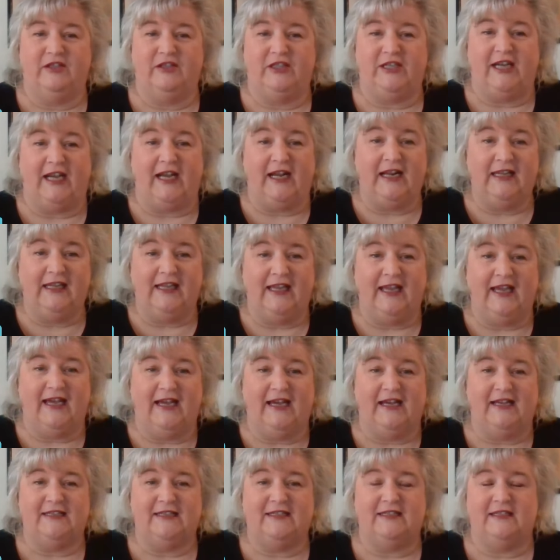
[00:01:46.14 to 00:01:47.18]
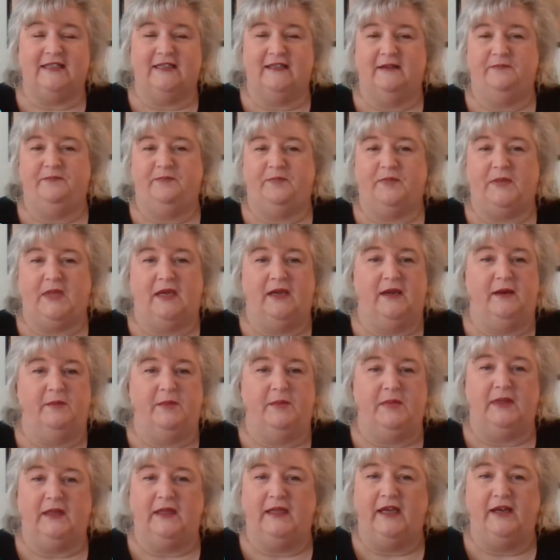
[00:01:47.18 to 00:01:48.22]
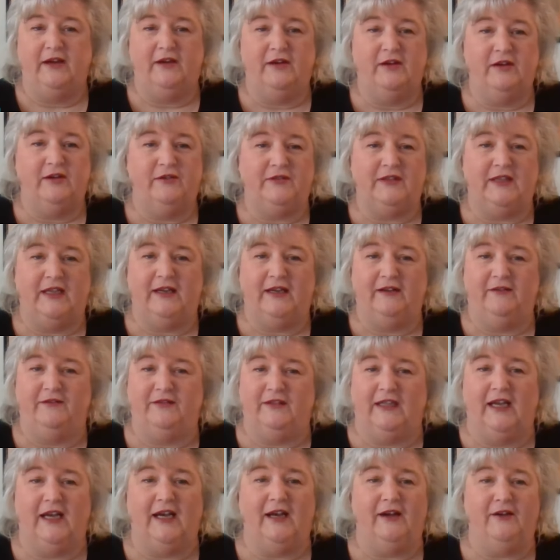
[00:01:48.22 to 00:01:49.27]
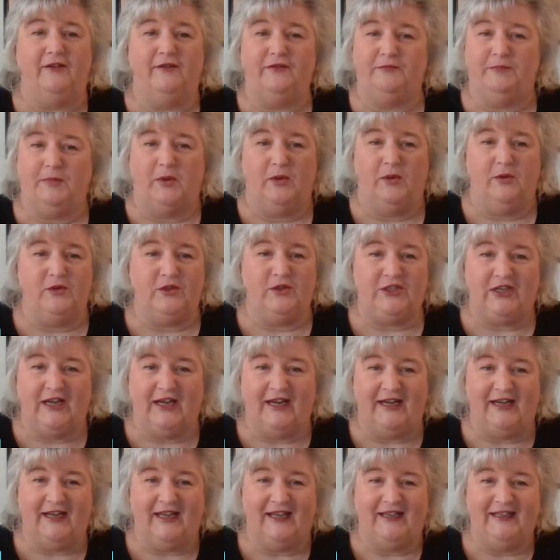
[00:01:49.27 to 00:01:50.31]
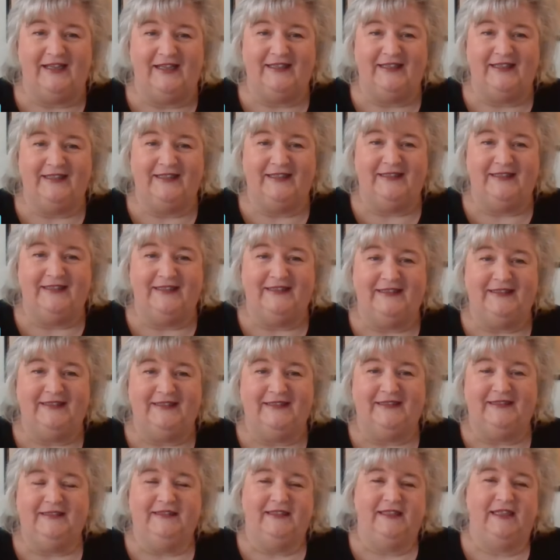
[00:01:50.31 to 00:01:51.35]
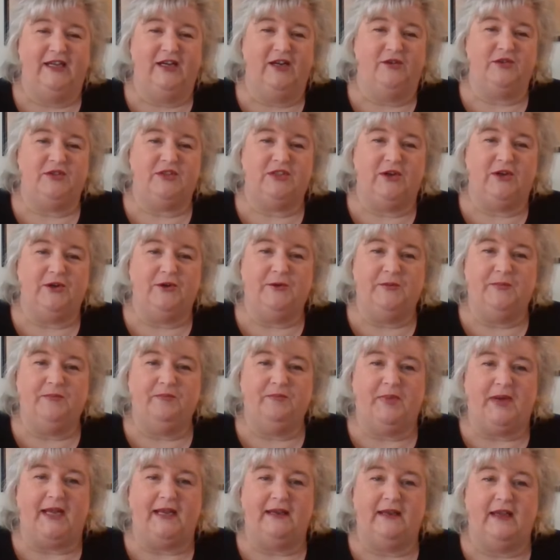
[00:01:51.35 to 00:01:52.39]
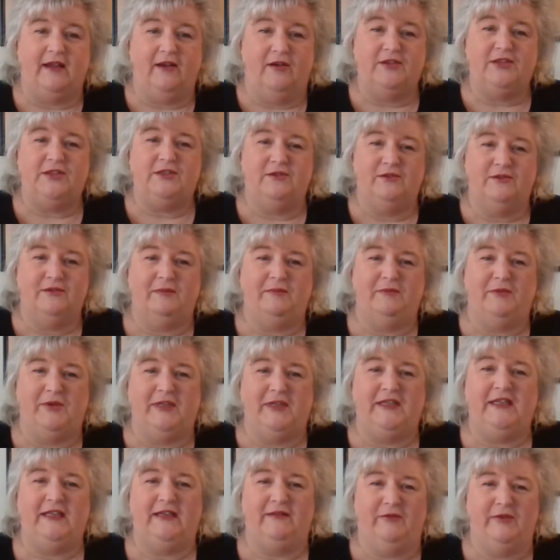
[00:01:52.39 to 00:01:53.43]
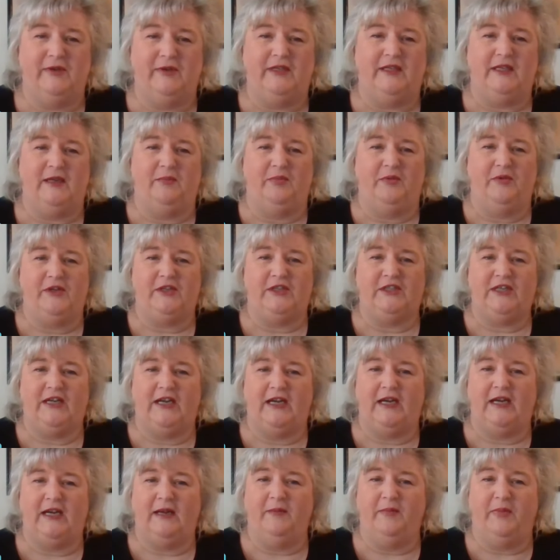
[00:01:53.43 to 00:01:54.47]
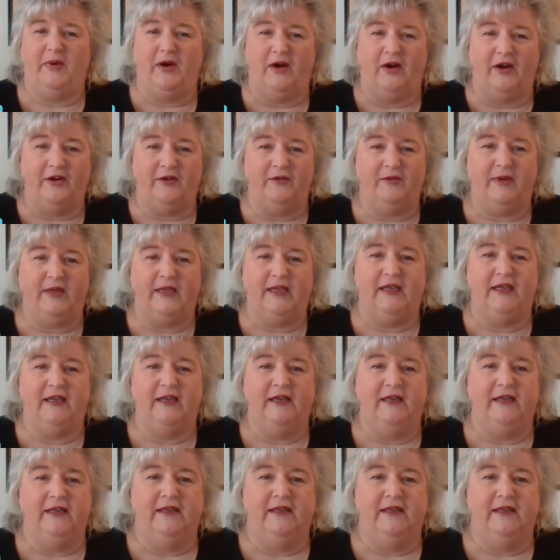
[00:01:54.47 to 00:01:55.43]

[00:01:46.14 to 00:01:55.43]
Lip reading: Czech glass. Love bone china, you know. So, but I also am really, really appreciating pottery.